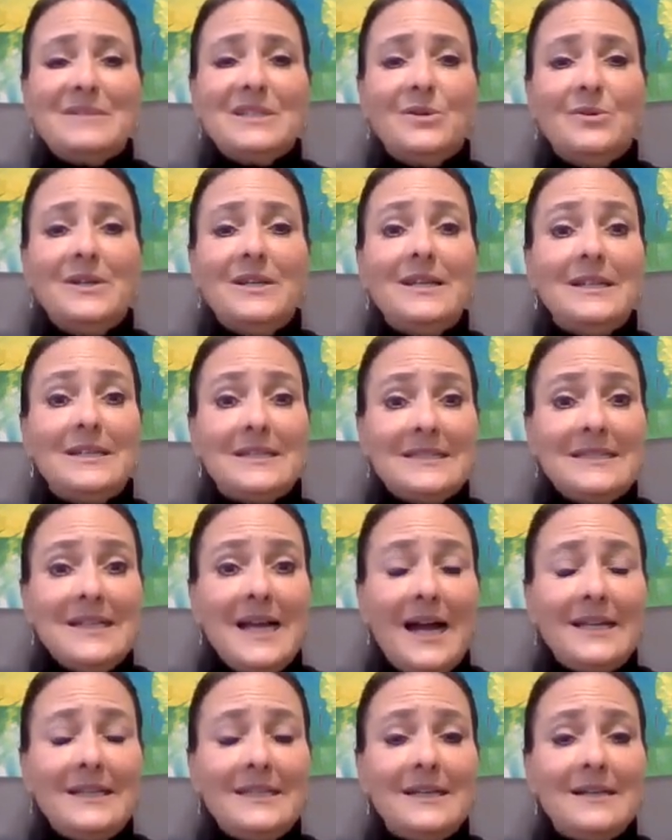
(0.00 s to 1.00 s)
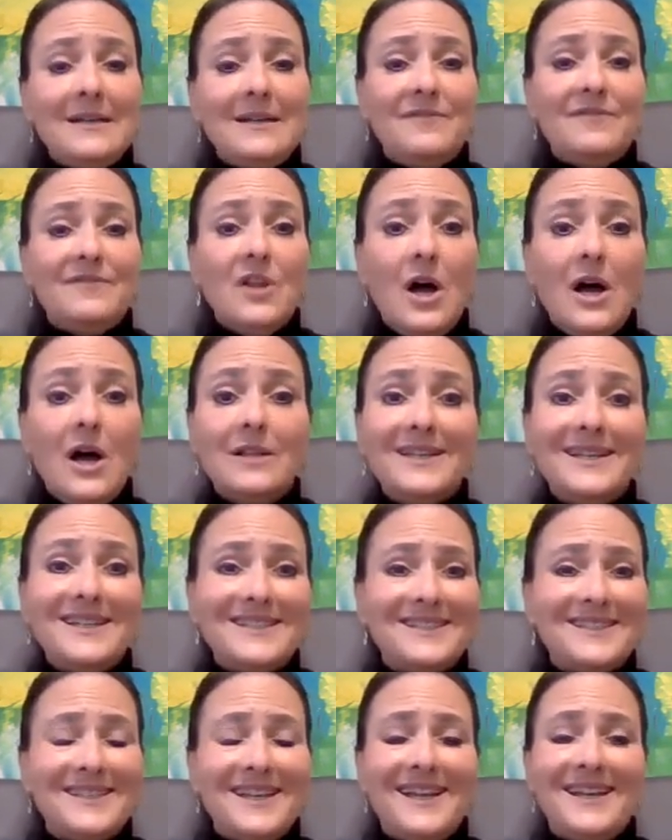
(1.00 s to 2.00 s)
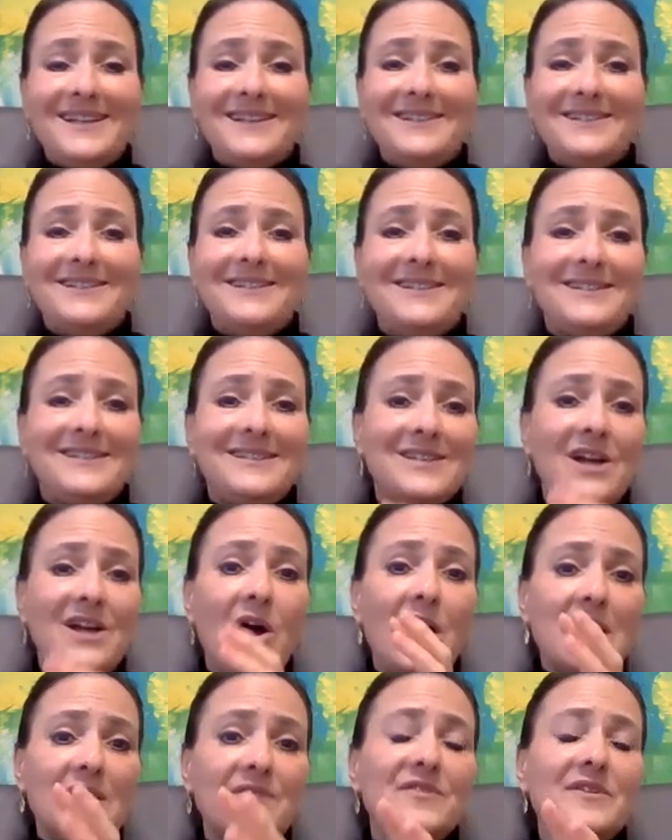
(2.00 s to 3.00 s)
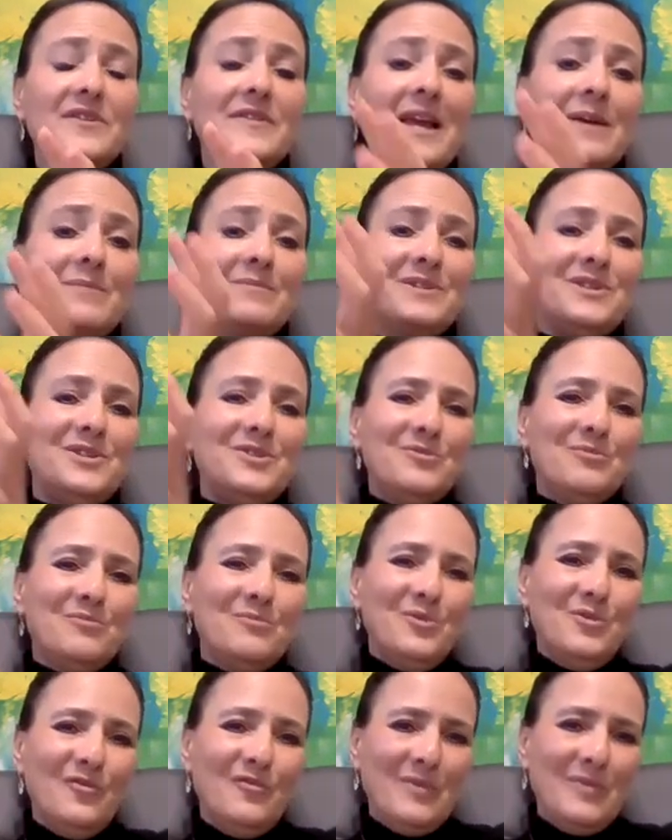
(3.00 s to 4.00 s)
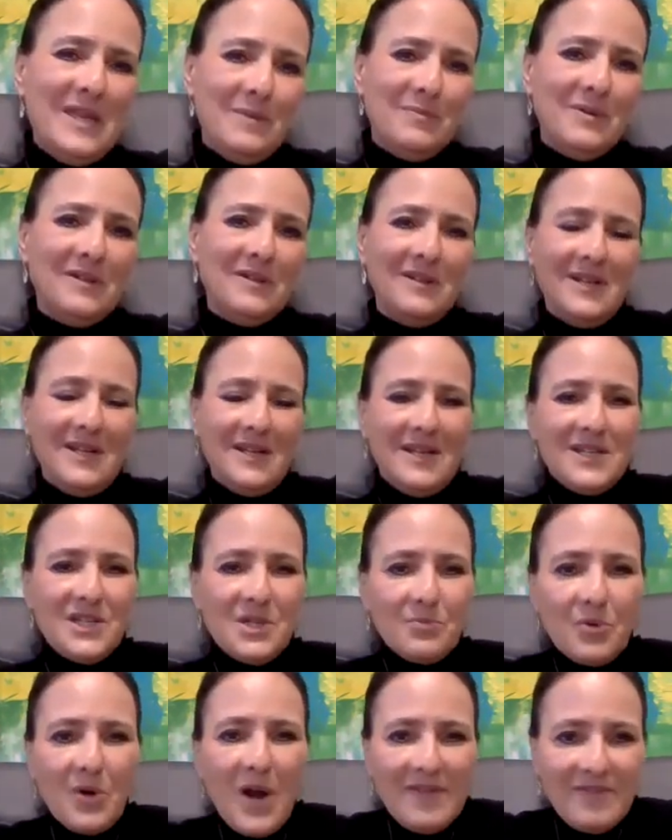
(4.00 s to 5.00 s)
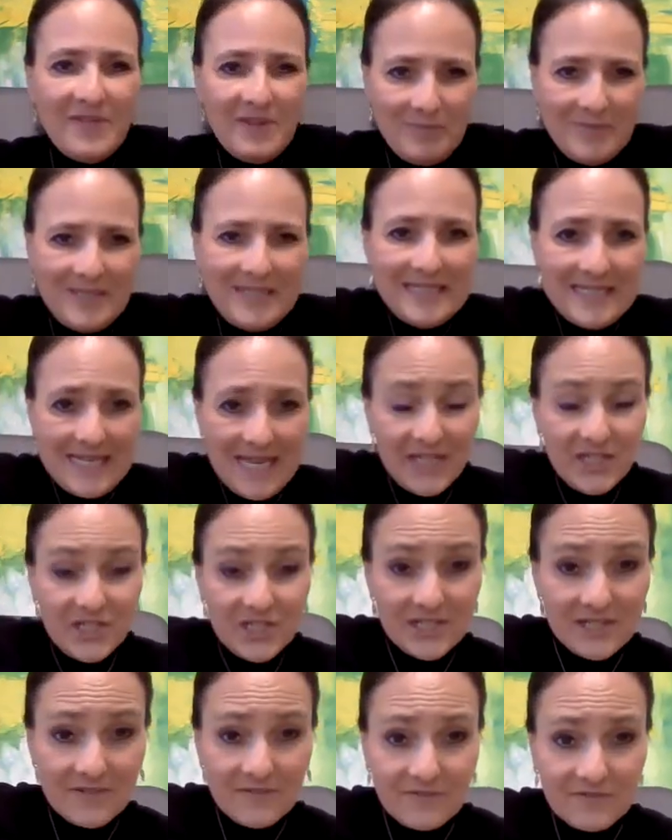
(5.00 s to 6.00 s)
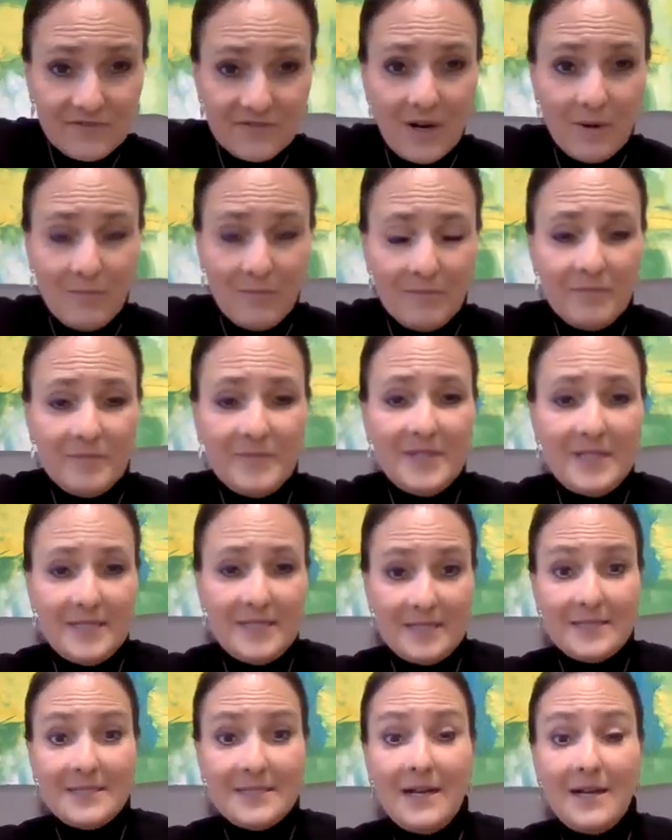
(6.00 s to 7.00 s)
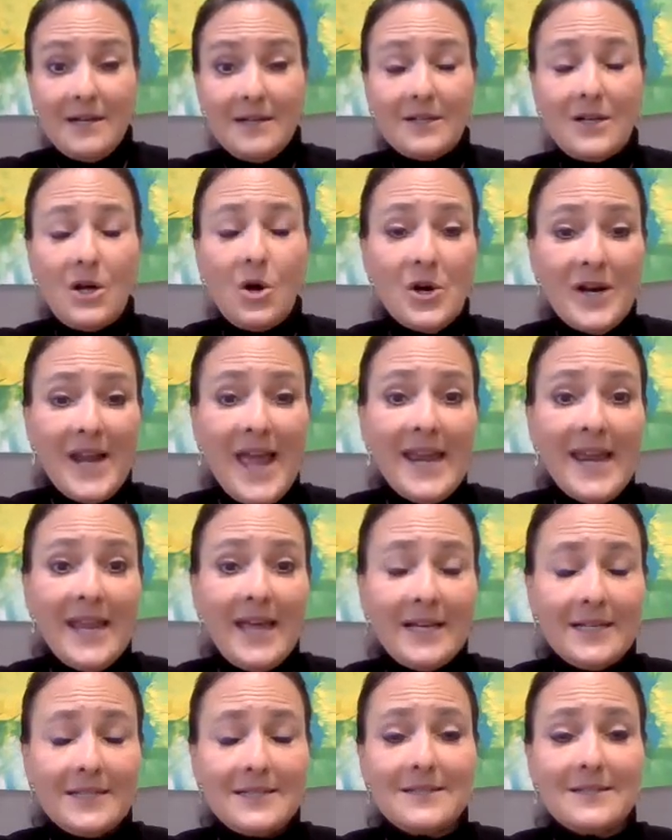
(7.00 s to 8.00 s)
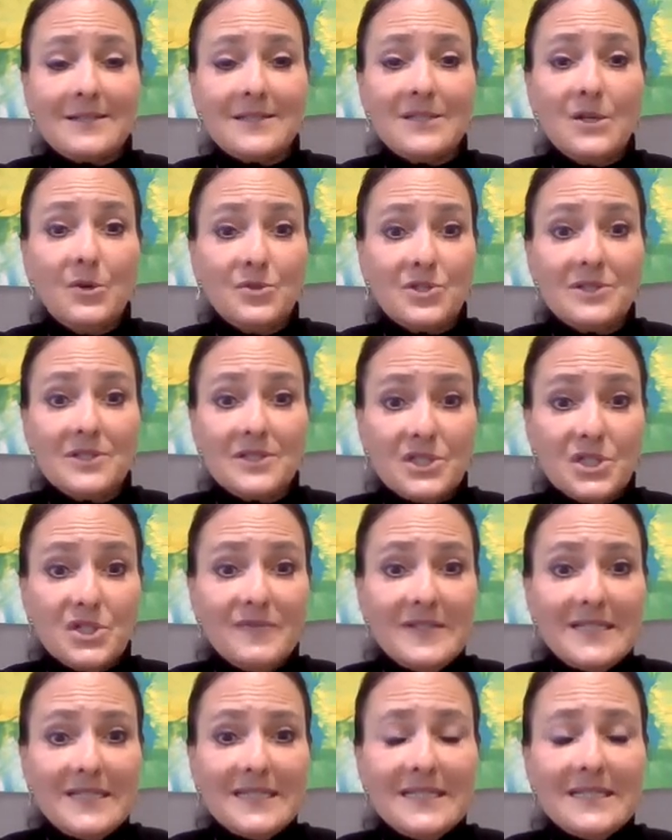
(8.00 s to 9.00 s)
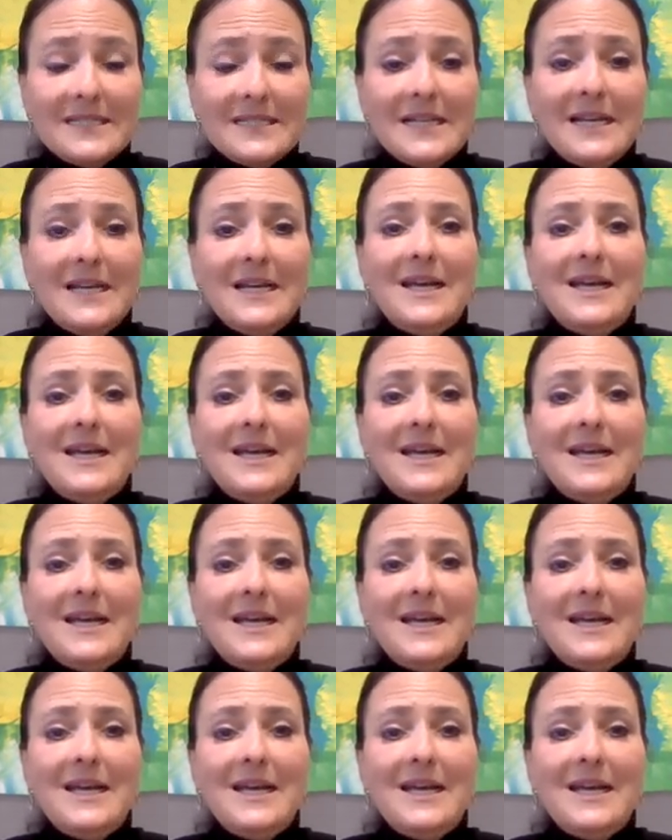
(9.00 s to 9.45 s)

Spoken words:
So it's not flawless, and it's hard for them to move people to private mediation from these court annexed social services.